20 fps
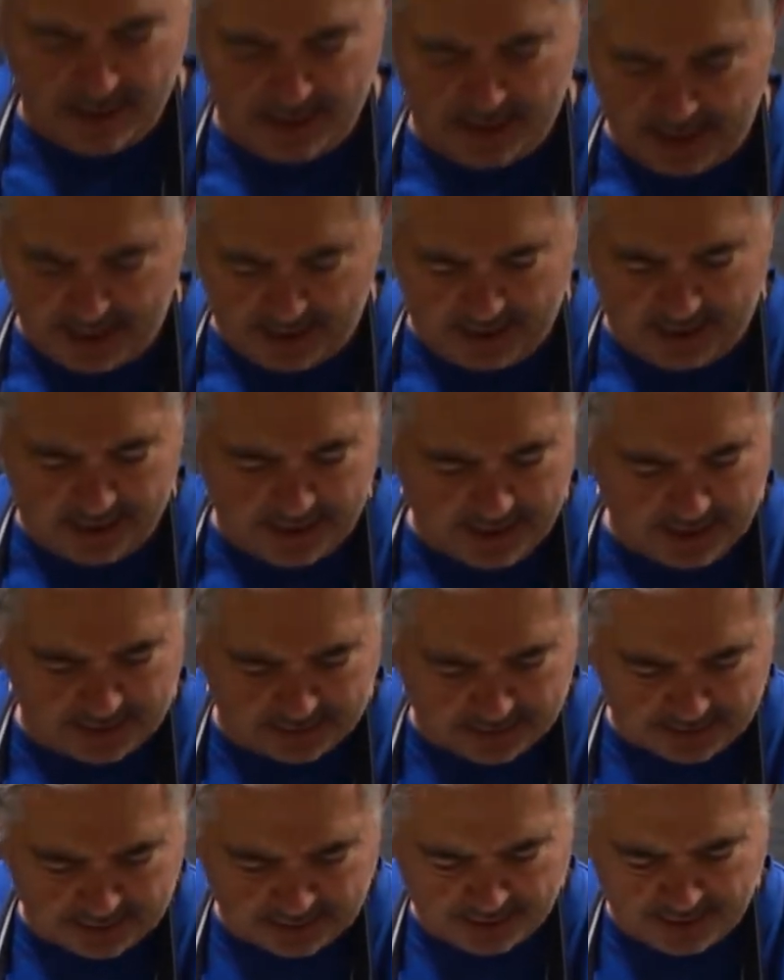There it
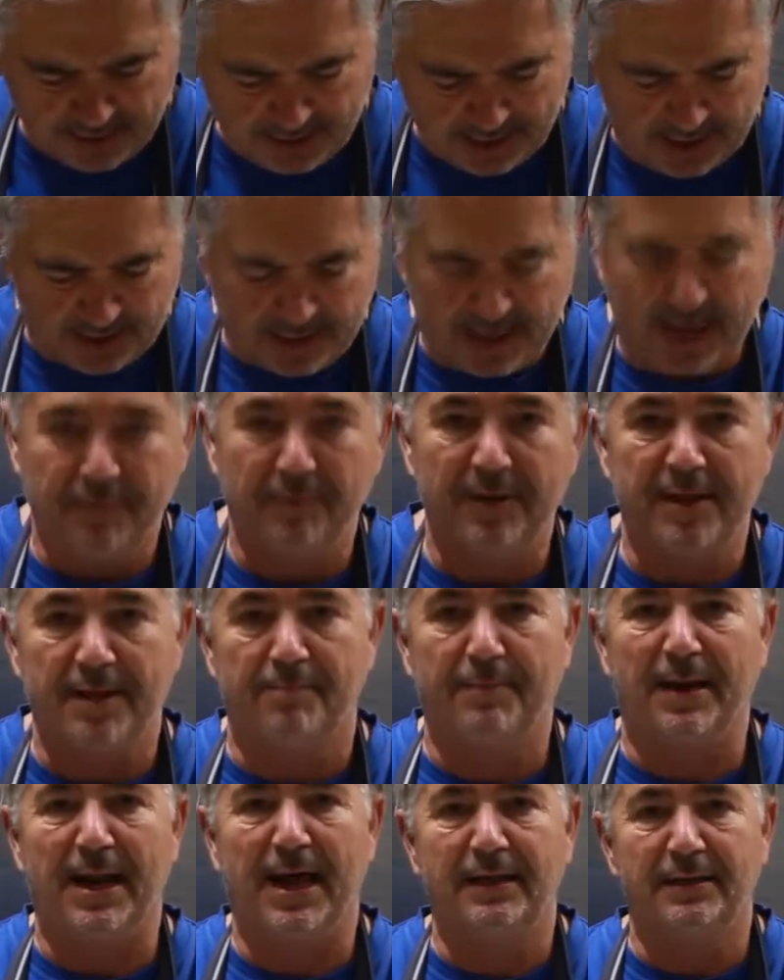is. Then with a
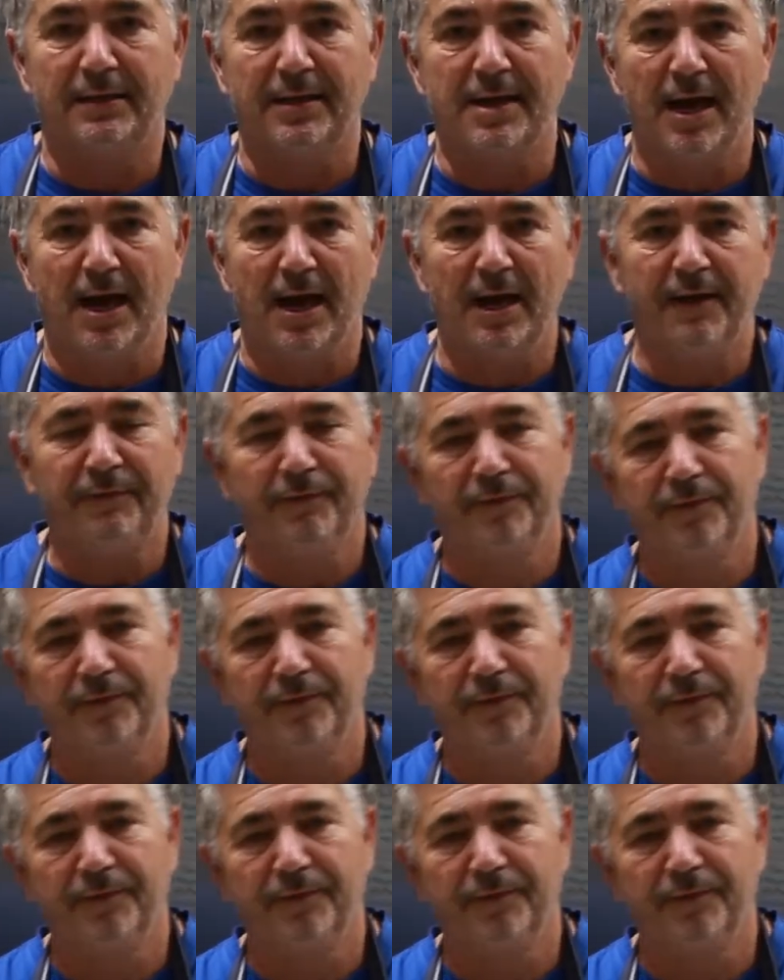blunt knife,